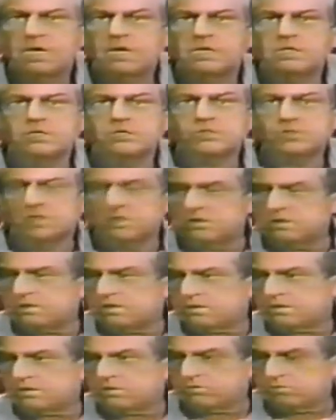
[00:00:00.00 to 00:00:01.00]
the
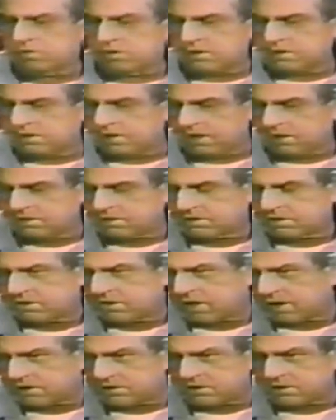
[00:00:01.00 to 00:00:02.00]
Central Intelligence
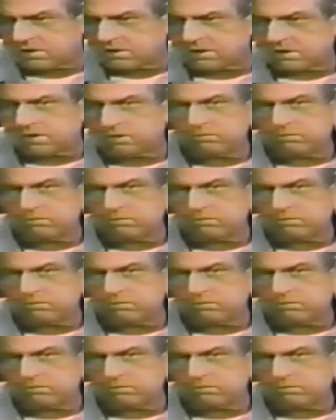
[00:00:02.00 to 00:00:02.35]
Agency